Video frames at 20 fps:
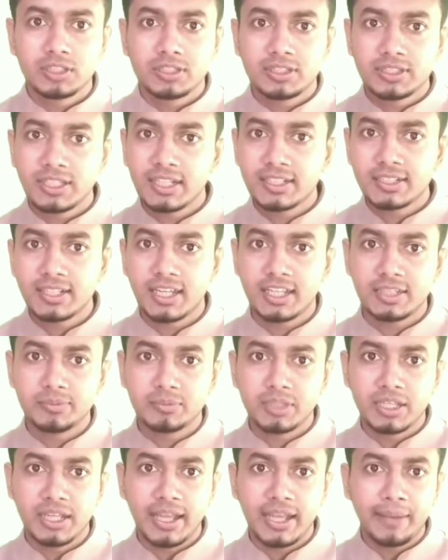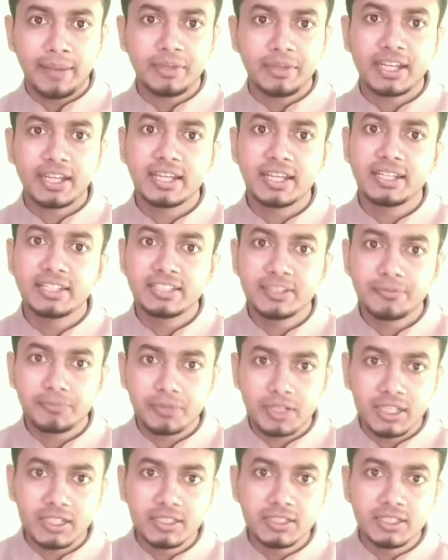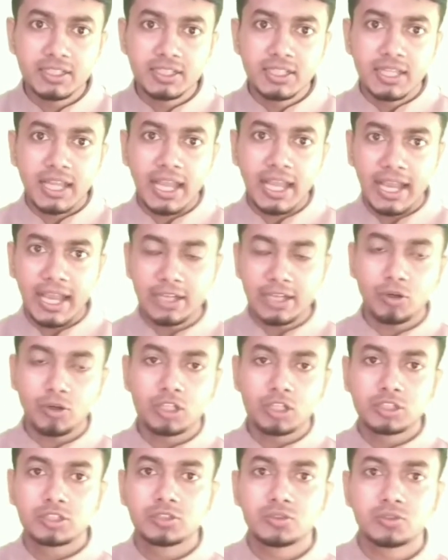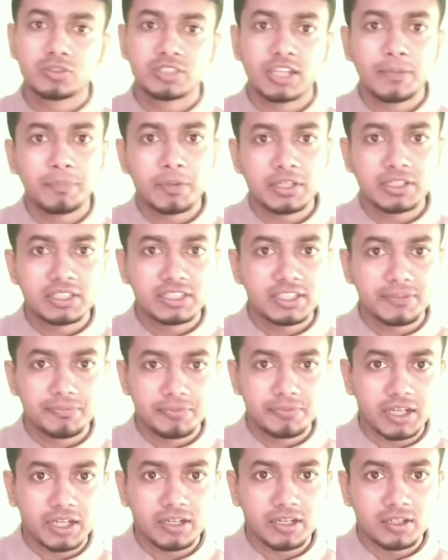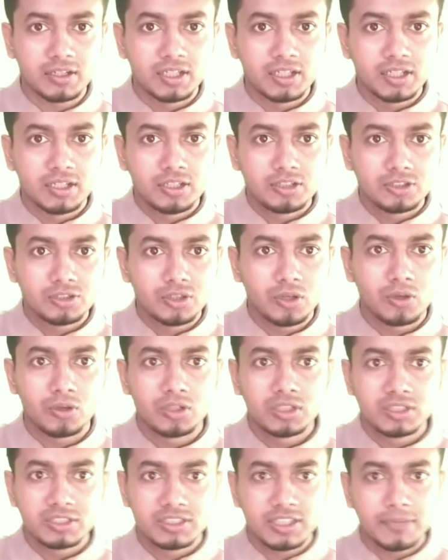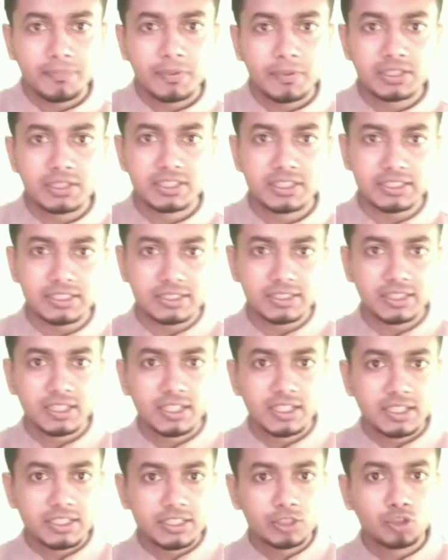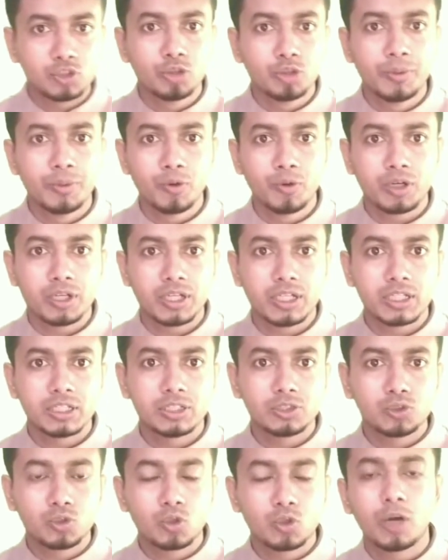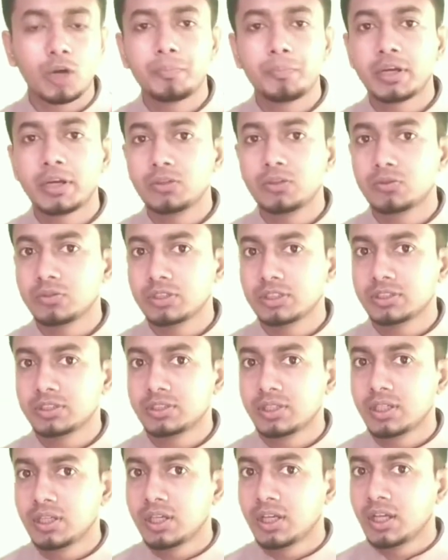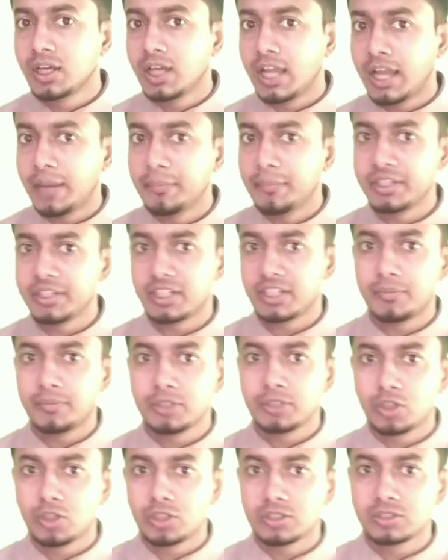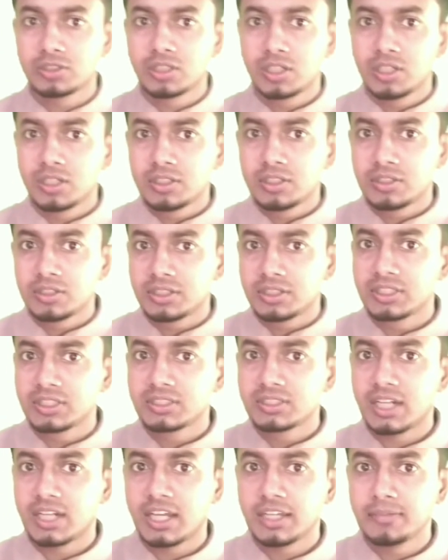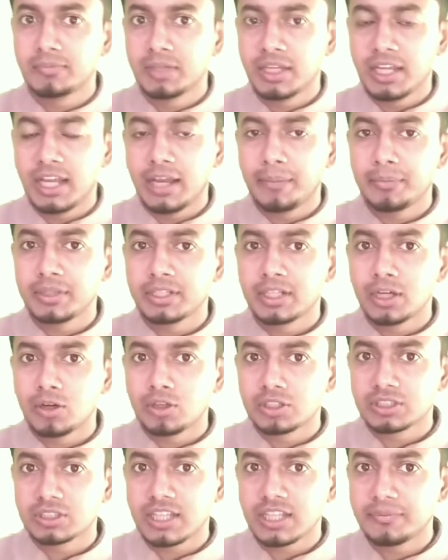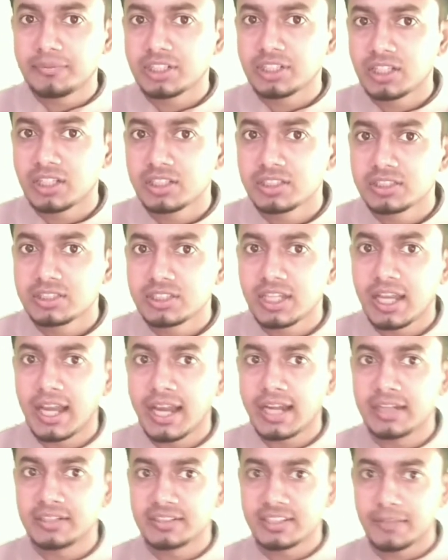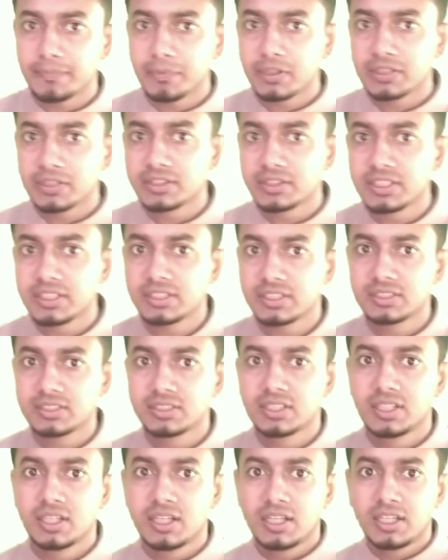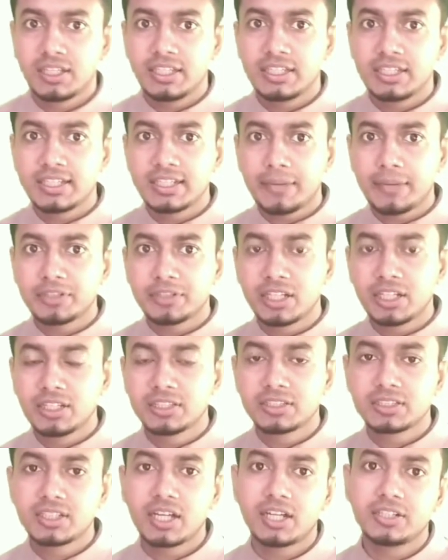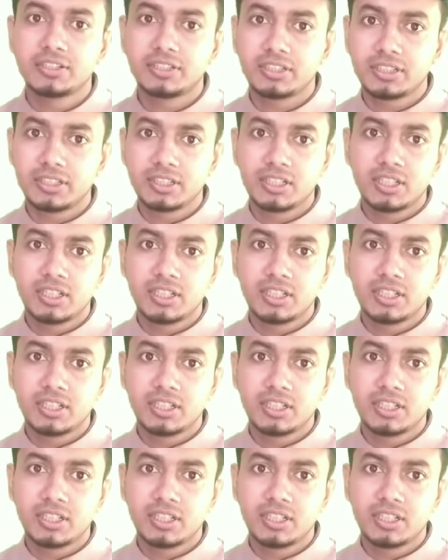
that time, America need a friend and also Japan need a friend. So, Japan think it will be okay to company with America because this time America was capitalist and Japan thinks in capitalist country